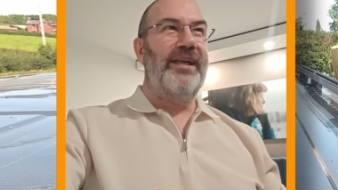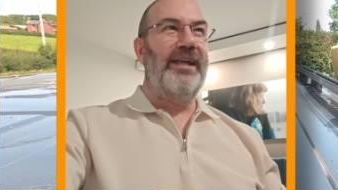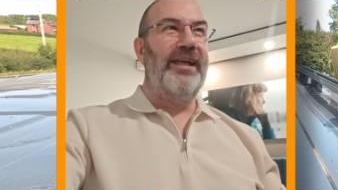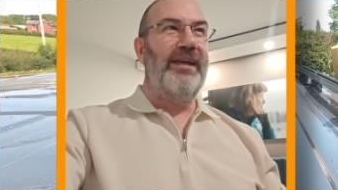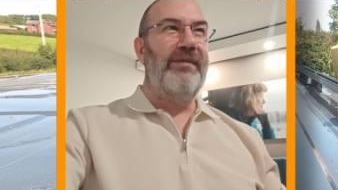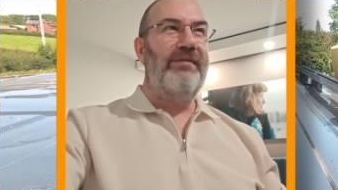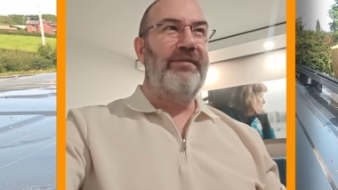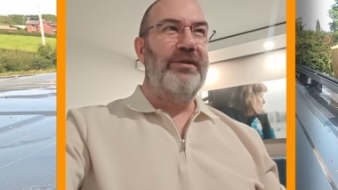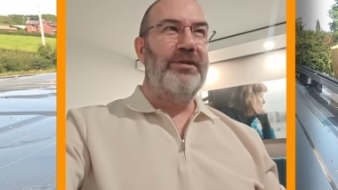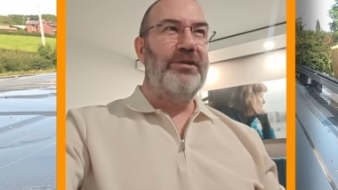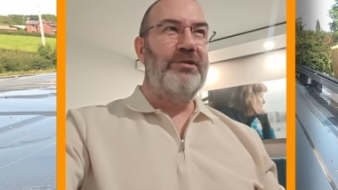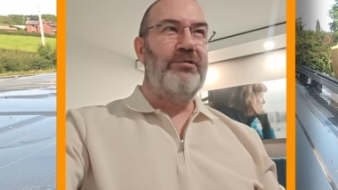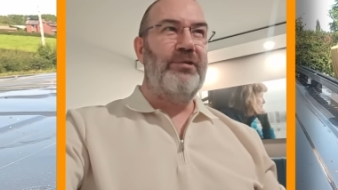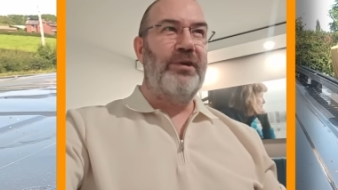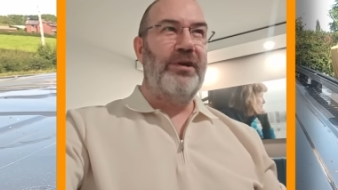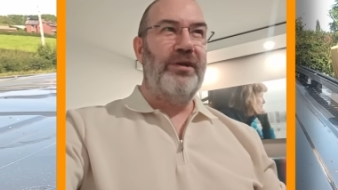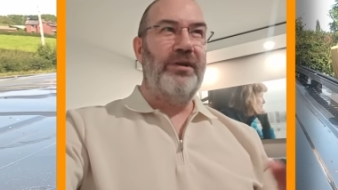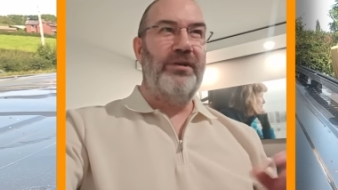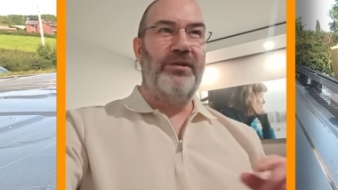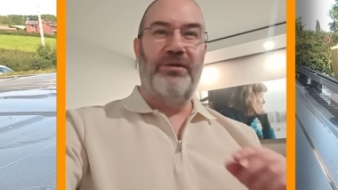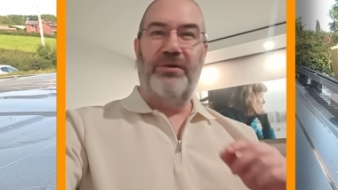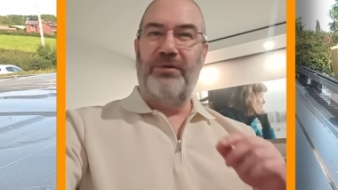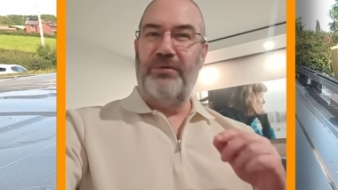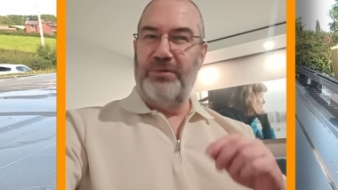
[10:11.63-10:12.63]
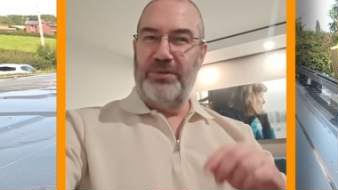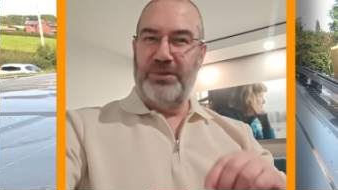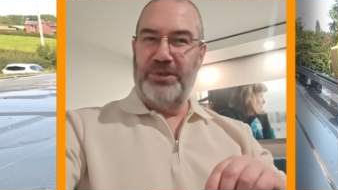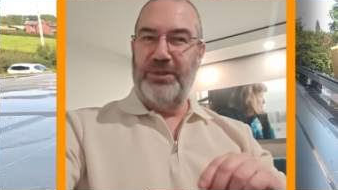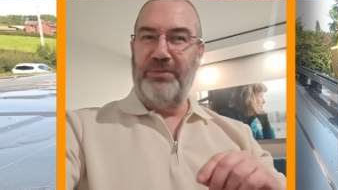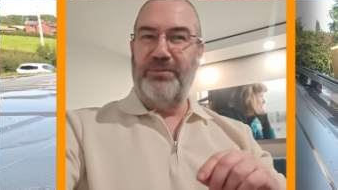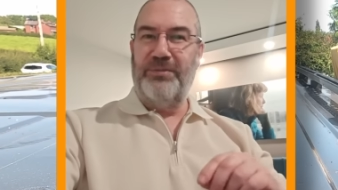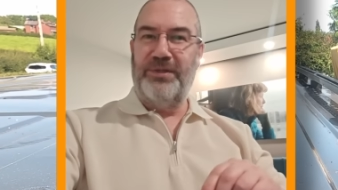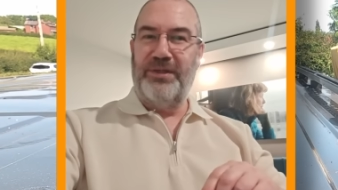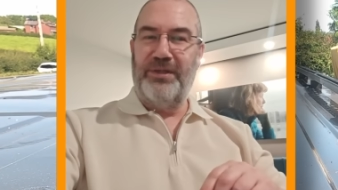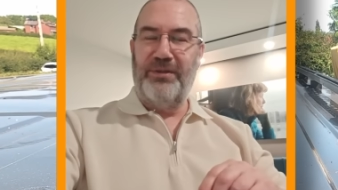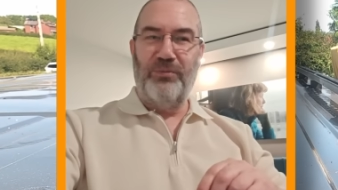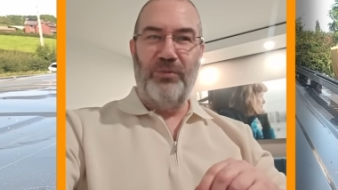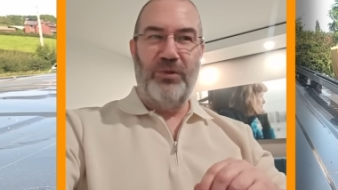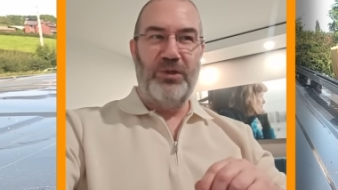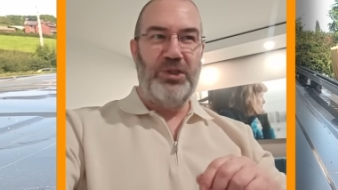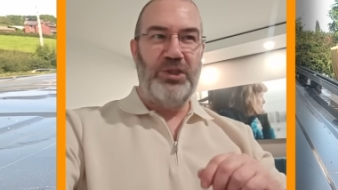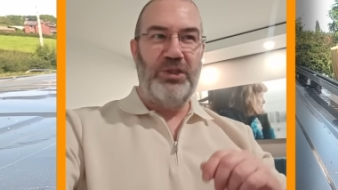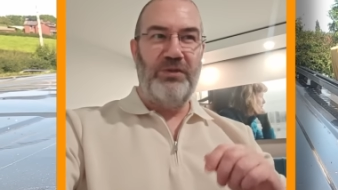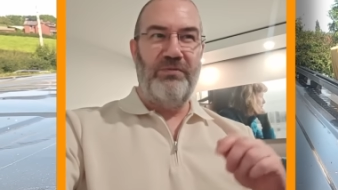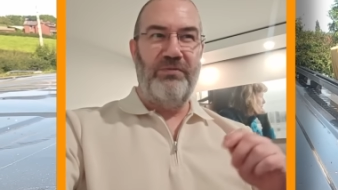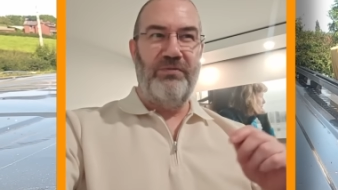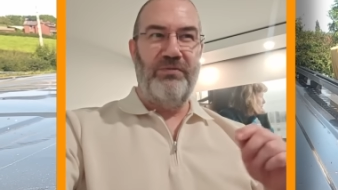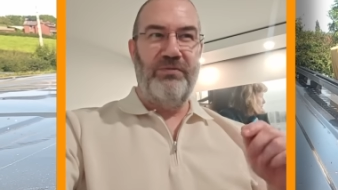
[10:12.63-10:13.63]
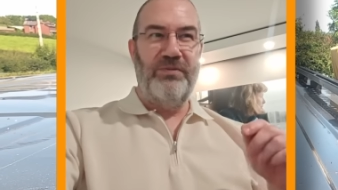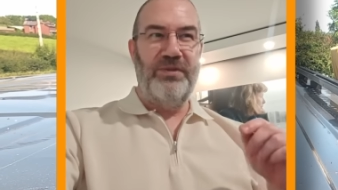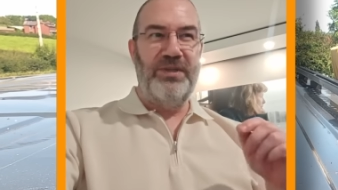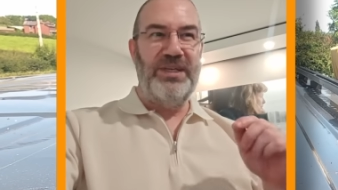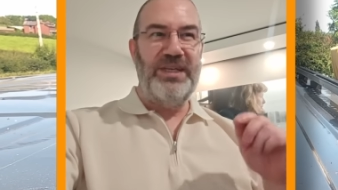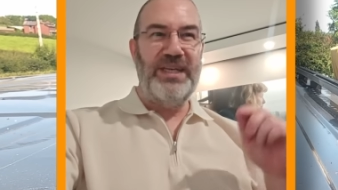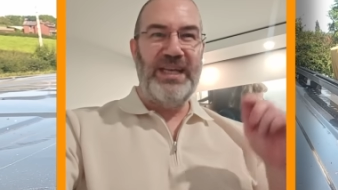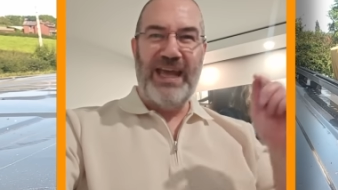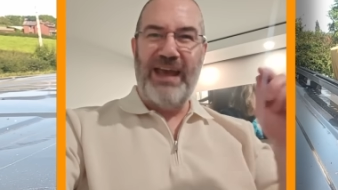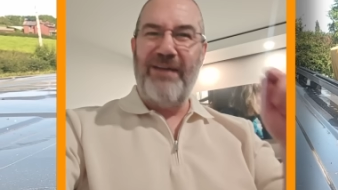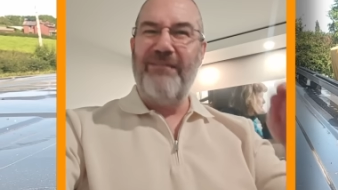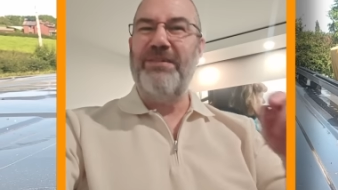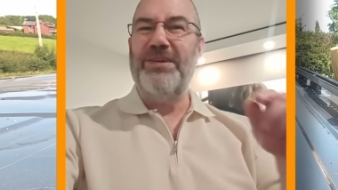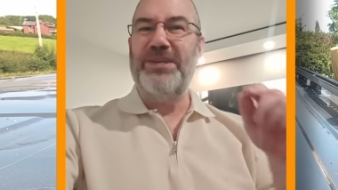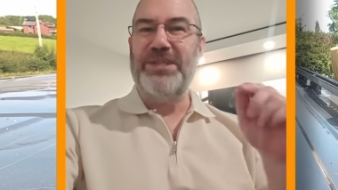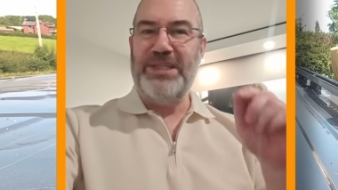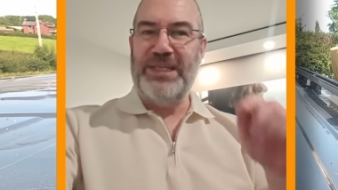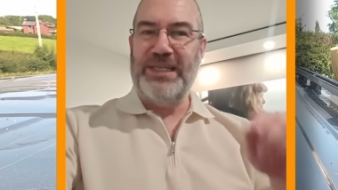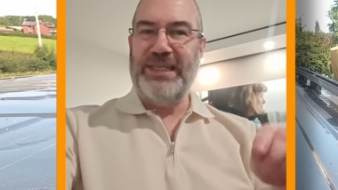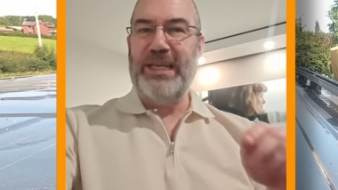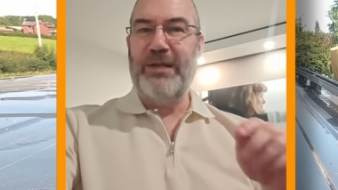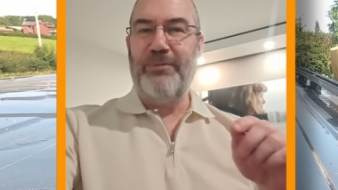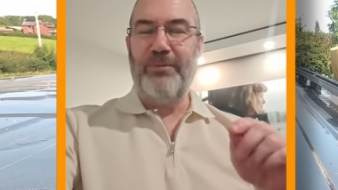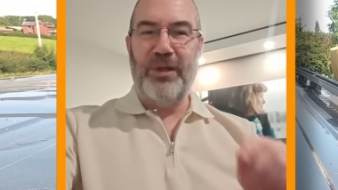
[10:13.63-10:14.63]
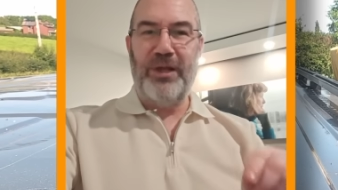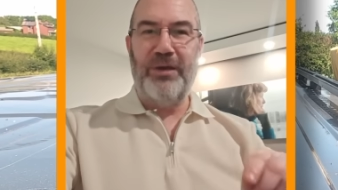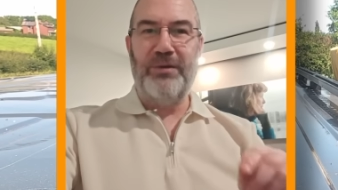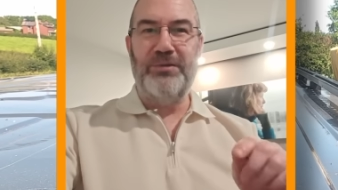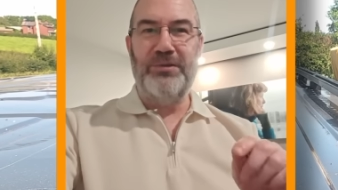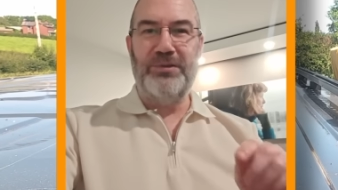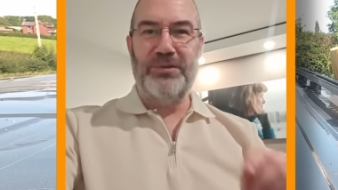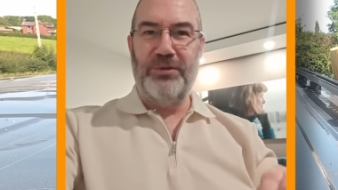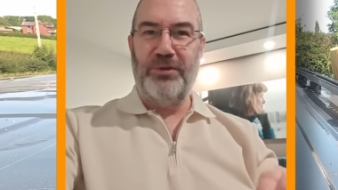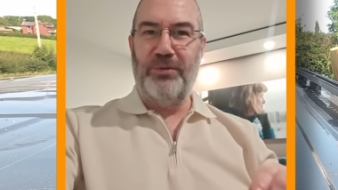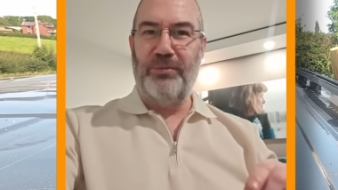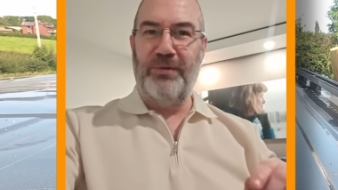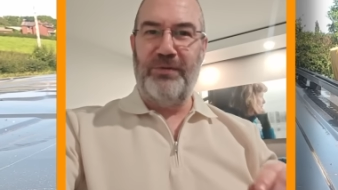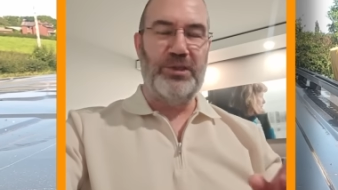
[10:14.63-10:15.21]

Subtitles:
If you're trying to do something which you've never seen anybody else do,